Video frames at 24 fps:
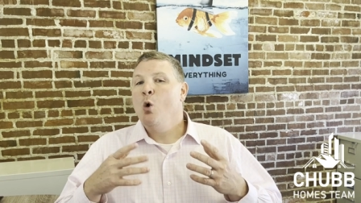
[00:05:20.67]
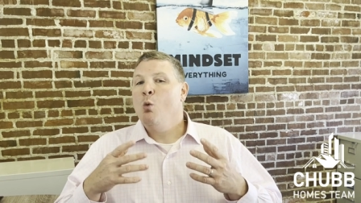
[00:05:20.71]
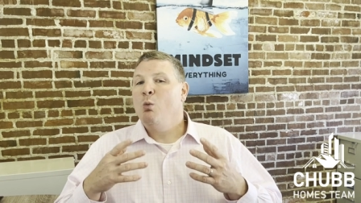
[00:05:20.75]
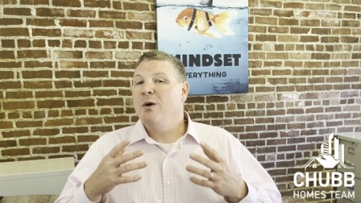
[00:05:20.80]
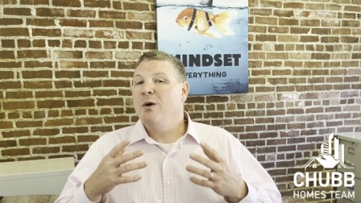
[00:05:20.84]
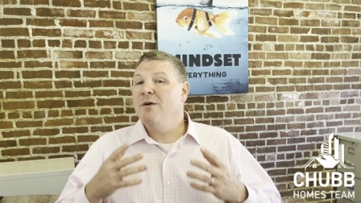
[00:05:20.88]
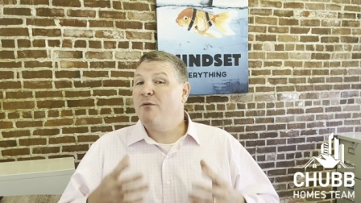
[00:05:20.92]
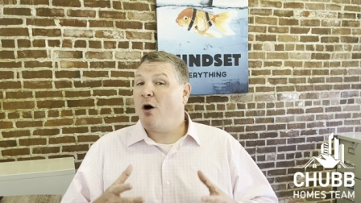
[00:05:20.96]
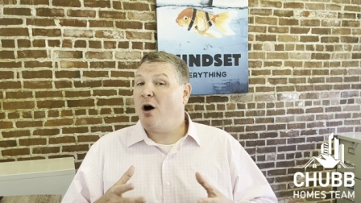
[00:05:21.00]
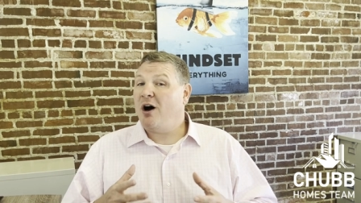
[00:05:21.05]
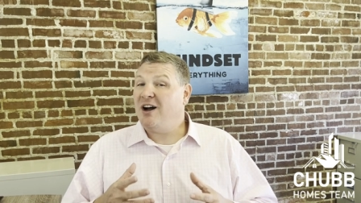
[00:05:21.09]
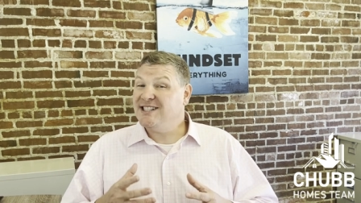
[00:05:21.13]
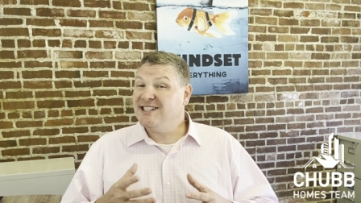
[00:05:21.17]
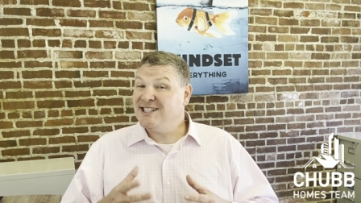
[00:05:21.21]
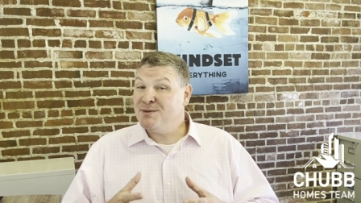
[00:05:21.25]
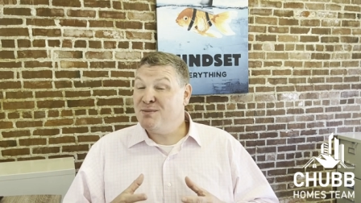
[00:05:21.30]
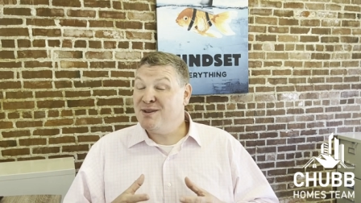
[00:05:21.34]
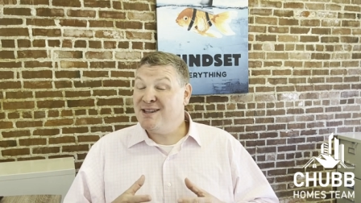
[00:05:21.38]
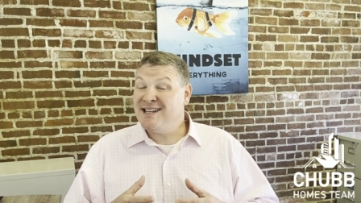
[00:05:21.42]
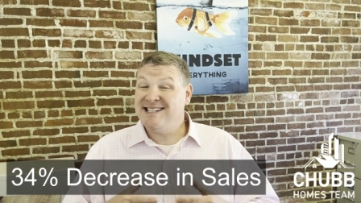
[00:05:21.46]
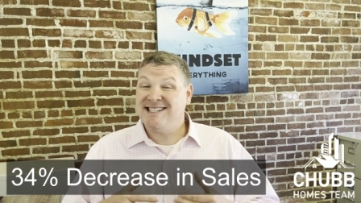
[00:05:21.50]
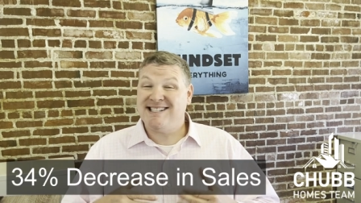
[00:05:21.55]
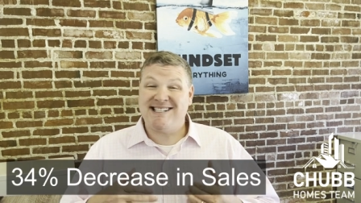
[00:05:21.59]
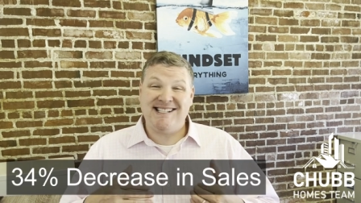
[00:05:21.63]
we've
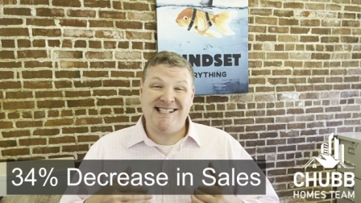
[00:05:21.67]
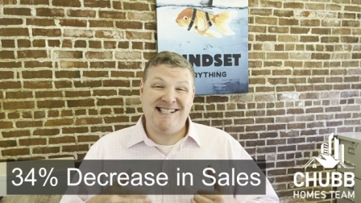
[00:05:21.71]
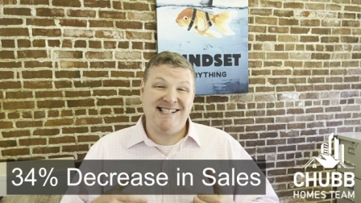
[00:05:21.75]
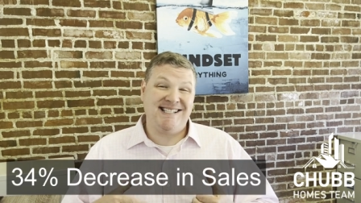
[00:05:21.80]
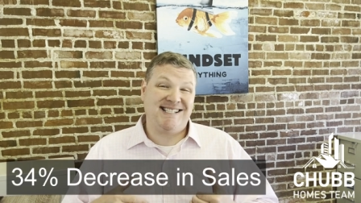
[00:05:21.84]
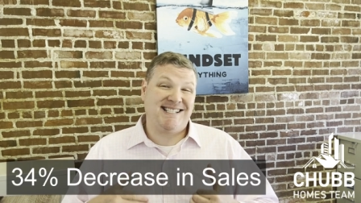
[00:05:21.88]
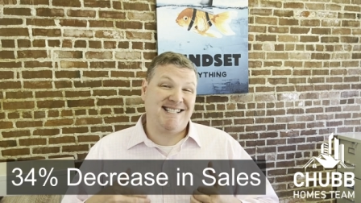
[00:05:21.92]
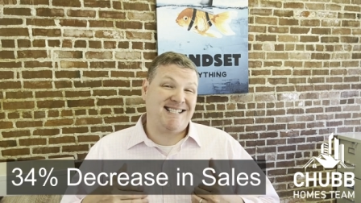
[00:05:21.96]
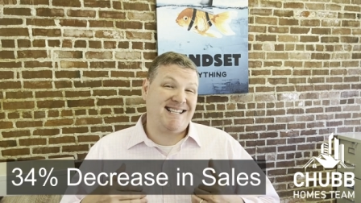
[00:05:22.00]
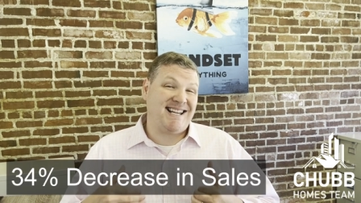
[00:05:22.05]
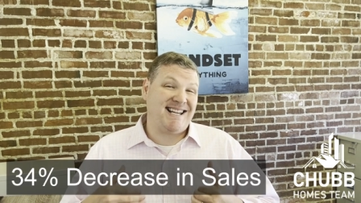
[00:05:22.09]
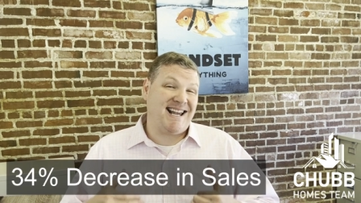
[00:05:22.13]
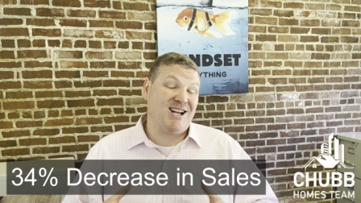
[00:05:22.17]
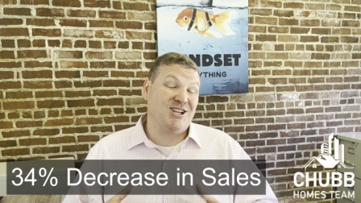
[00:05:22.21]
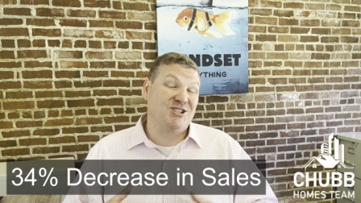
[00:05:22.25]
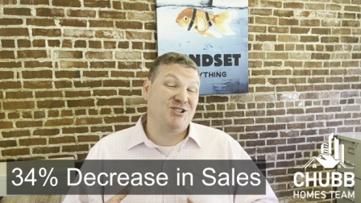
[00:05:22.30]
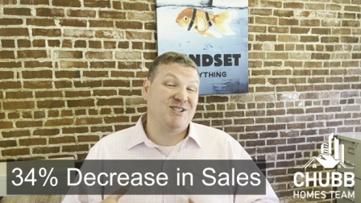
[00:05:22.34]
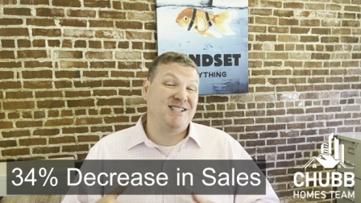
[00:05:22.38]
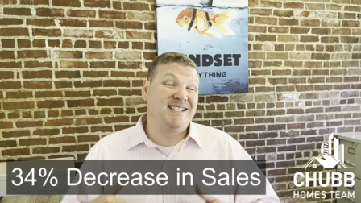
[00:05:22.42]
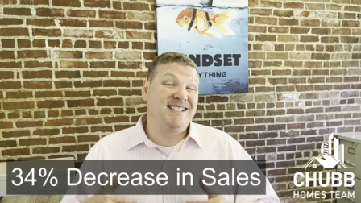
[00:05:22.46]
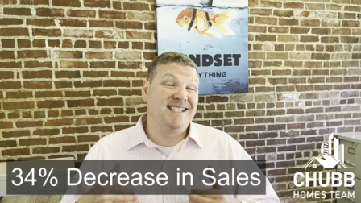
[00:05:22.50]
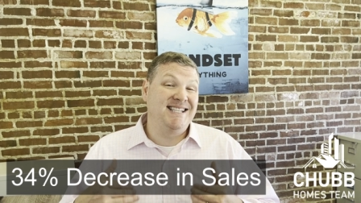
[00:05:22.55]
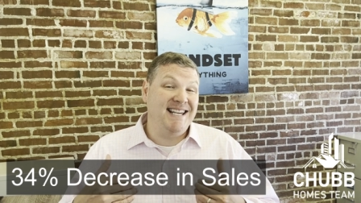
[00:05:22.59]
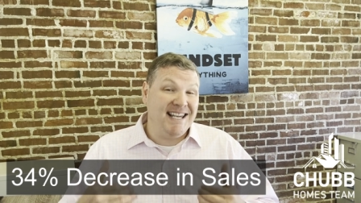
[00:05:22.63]
ultimately seen
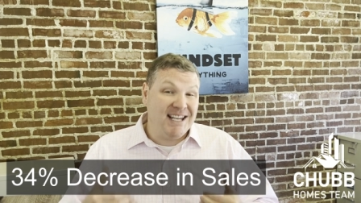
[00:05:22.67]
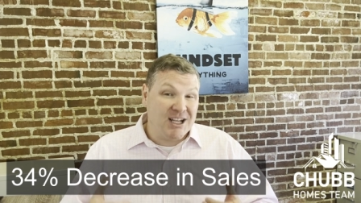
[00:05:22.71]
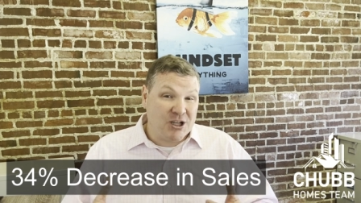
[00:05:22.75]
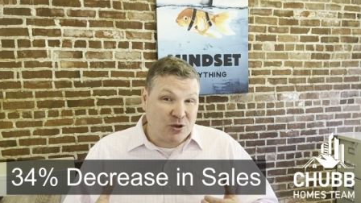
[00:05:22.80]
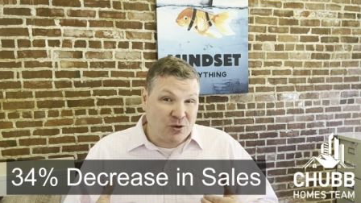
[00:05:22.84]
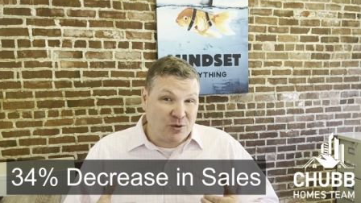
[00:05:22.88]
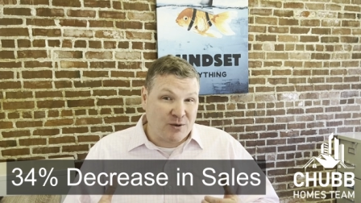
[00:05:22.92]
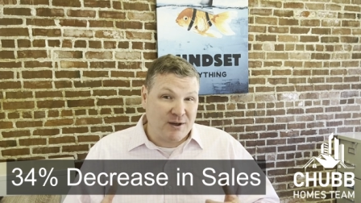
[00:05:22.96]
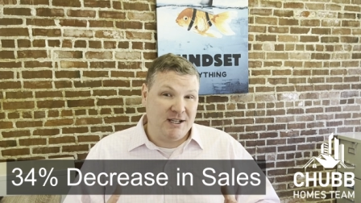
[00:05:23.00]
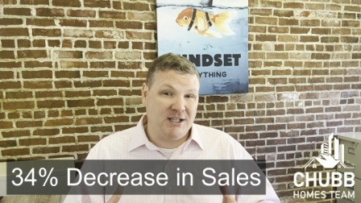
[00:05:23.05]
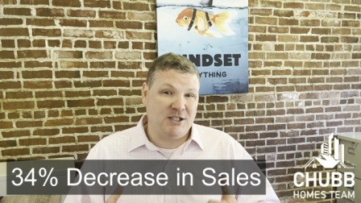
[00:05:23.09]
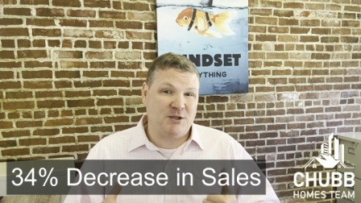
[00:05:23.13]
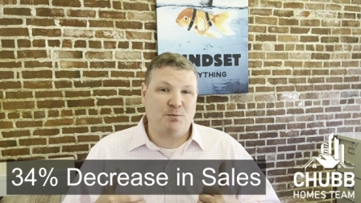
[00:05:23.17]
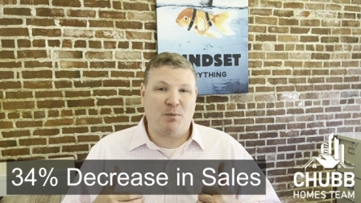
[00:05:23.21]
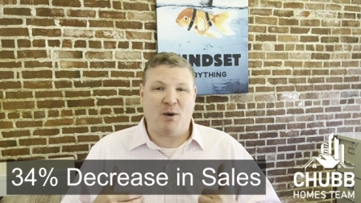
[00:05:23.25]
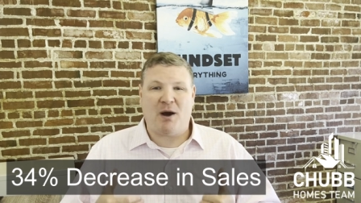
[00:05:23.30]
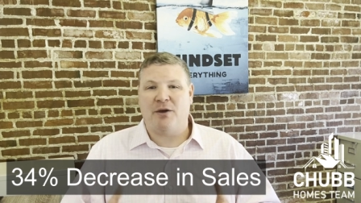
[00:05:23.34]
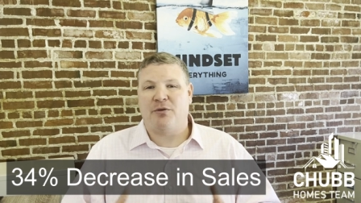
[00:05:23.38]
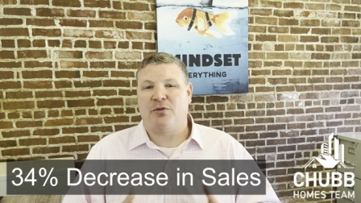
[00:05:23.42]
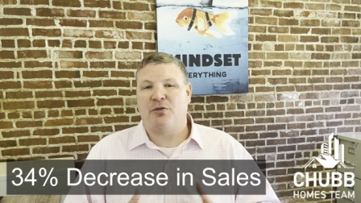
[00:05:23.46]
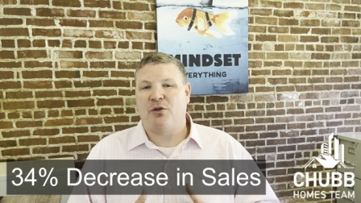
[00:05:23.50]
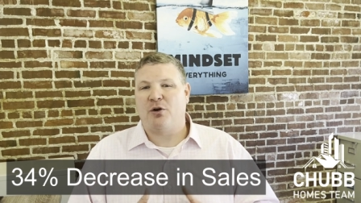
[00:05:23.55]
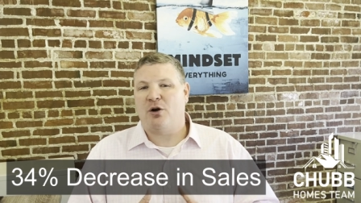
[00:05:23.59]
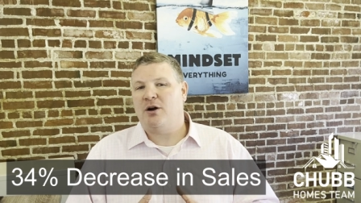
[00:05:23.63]
sales decrease
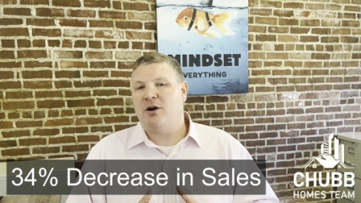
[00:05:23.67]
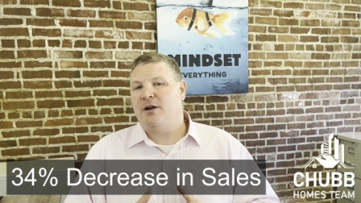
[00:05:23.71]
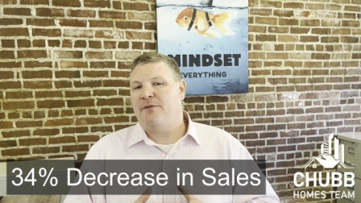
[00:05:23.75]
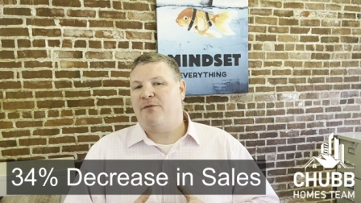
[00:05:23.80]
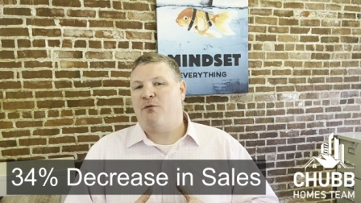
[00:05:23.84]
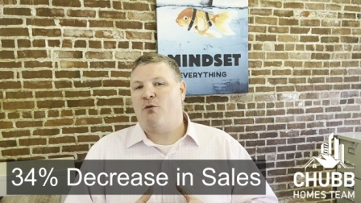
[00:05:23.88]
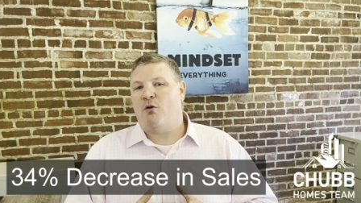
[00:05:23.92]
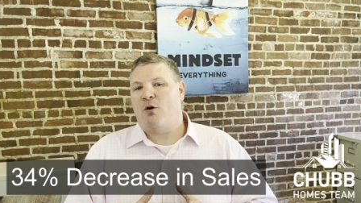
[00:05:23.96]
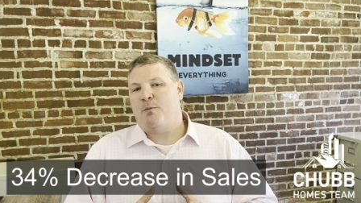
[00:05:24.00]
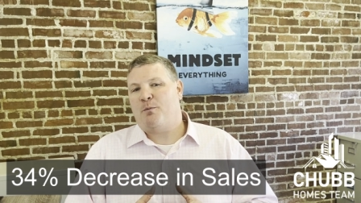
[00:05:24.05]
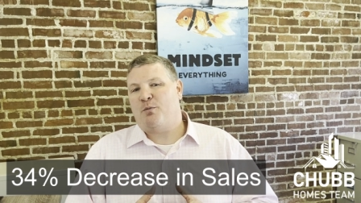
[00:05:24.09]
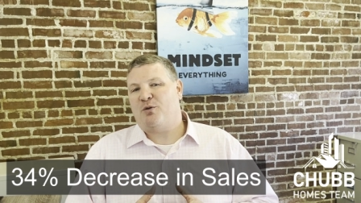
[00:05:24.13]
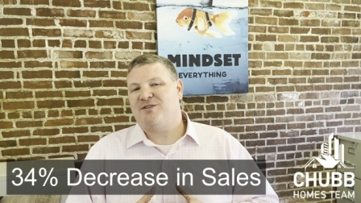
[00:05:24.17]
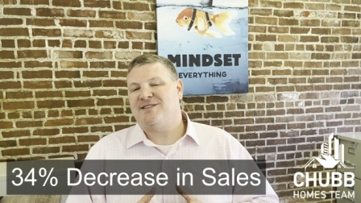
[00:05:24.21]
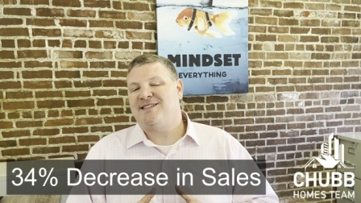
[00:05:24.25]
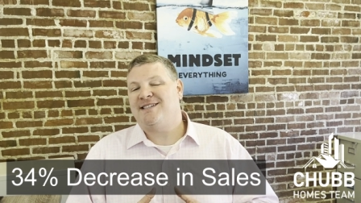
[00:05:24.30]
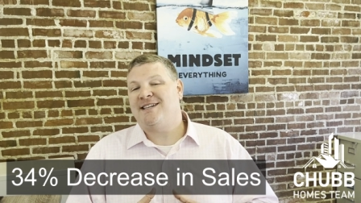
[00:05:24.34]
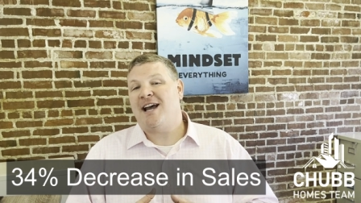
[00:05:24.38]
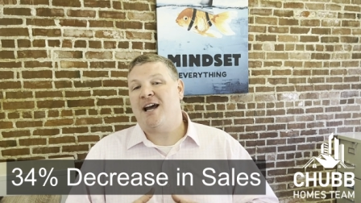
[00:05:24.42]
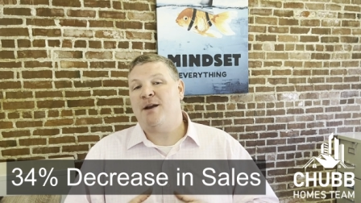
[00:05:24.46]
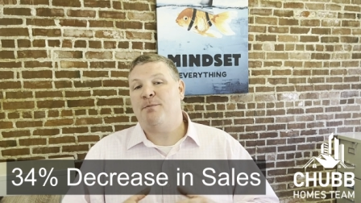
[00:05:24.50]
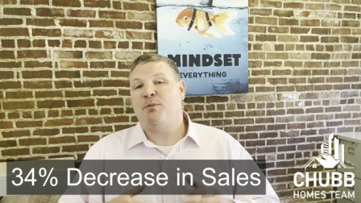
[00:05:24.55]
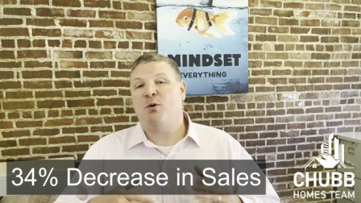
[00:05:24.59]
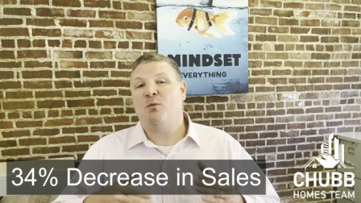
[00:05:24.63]
by
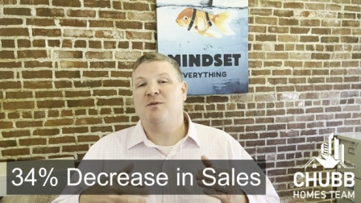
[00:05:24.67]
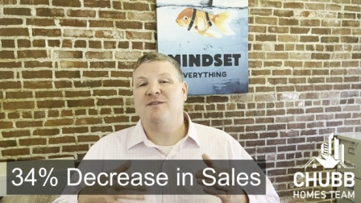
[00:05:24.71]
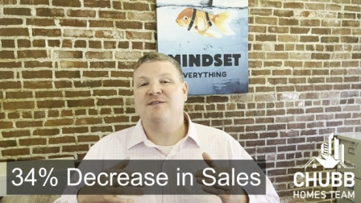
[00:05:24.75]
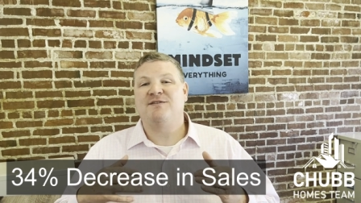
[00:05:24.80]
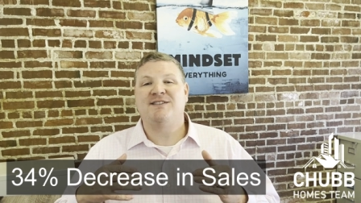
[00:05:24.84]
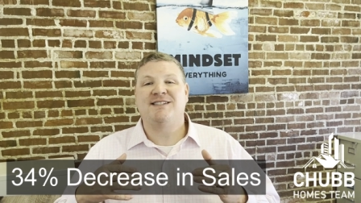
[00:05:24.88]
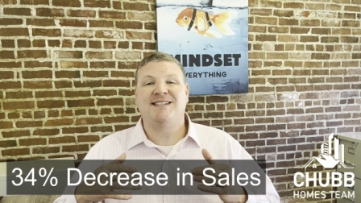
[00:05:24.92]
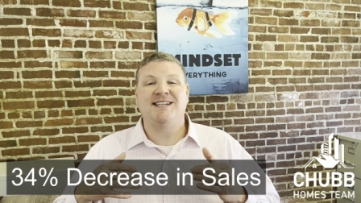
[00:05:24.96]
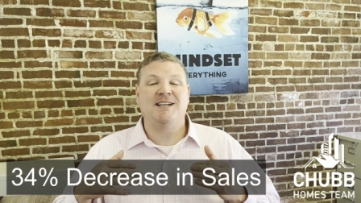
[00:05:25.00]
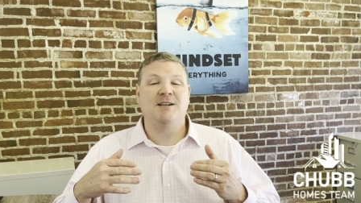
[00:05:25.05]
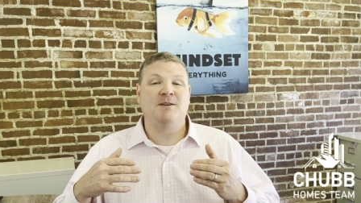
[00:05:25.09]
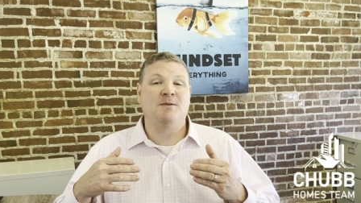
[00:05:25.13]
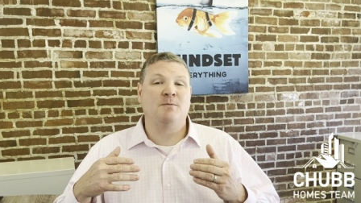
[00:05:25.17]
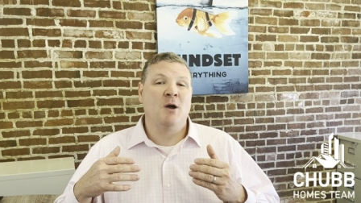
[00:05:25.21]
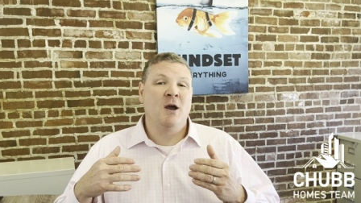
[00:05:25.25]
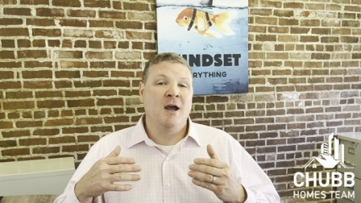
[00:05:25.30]
34%, but we've seen